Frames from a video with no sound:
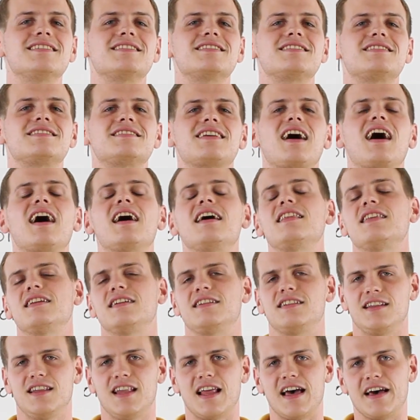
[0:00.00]

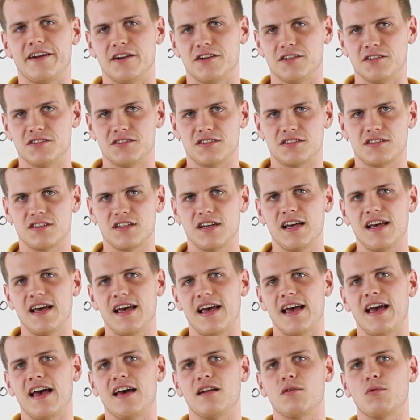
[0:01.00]
silent letters.
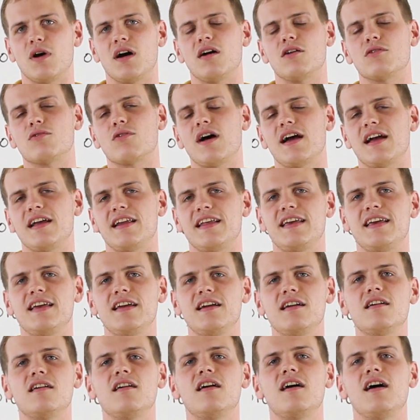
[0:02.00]
And well, right
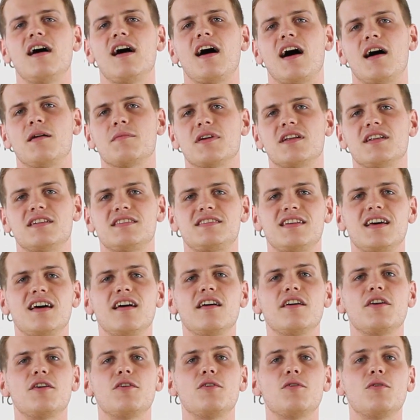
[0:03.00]
here, I'm going to
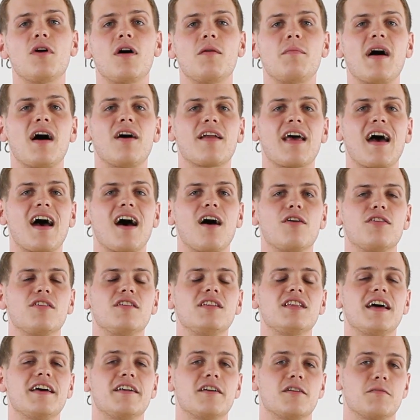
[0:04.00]
tell you about how the
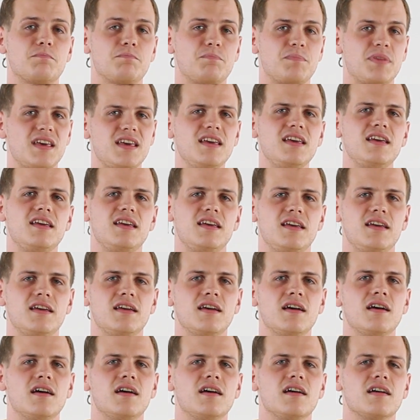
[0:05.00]
letter P
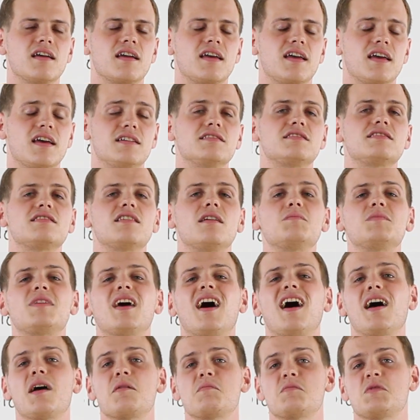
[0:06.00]
can
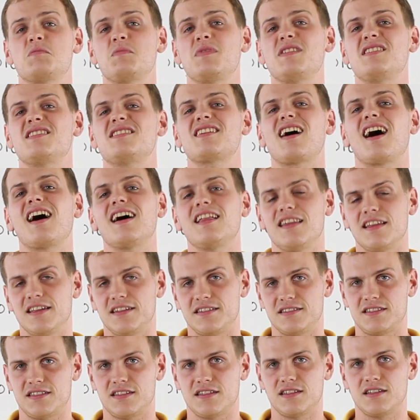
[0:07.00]
sometimes be
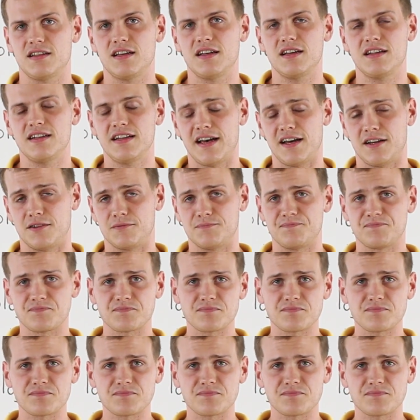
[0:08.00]
silent. Now,